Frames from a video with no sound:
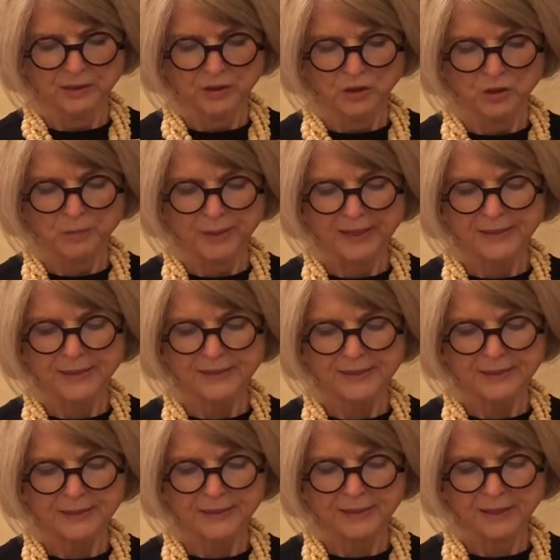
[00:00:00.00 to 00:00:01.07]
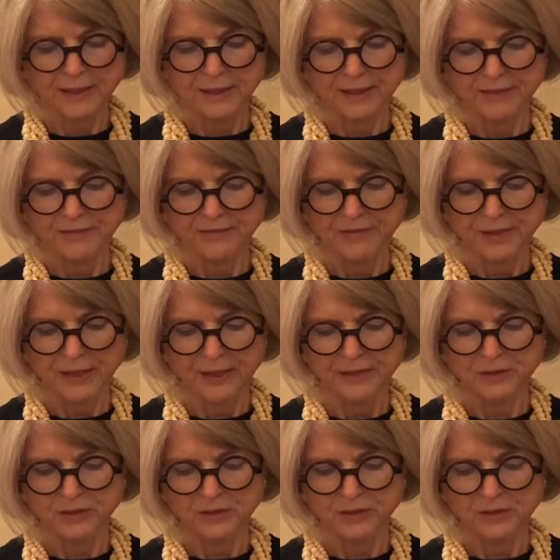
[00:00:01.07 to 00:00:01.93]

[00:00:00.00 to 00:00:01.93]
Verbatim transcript: You made us in love and